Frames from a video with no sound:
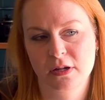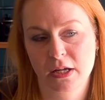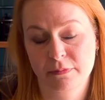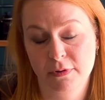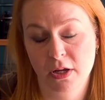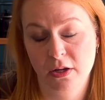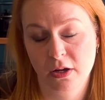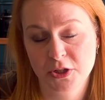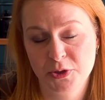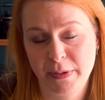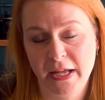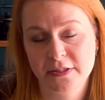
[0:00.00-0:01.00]
a, a
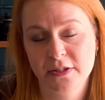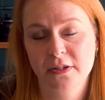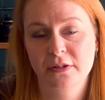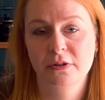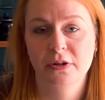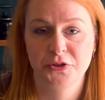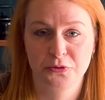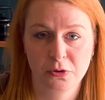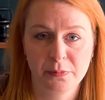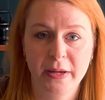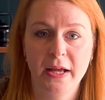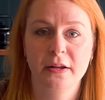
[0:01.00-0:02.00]
large pattern a
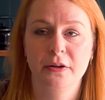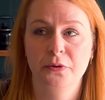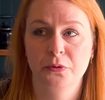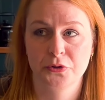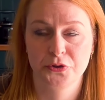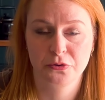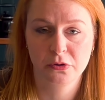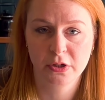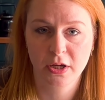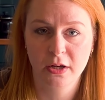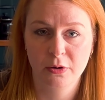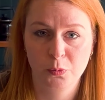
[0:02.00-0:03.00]
strong pattern or a strong
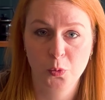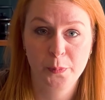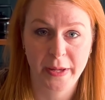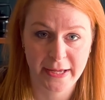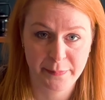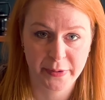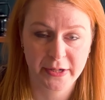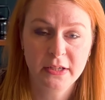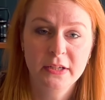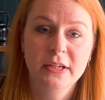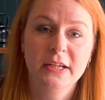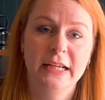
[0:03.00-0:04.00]
color wallpaper
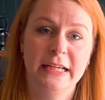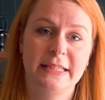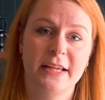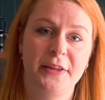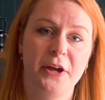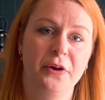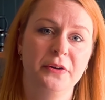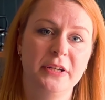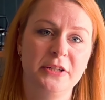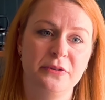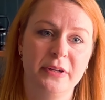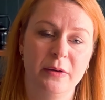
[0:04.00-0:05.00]
is that they
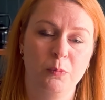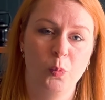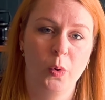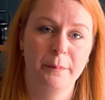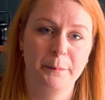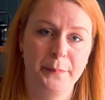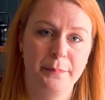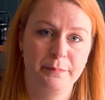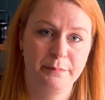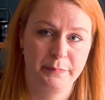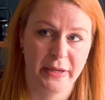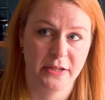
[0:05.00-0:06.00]
only do it in one
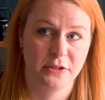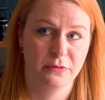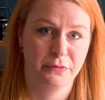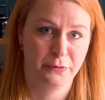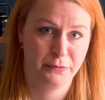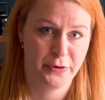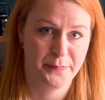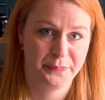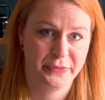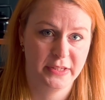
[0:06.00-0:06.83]
bit of the room.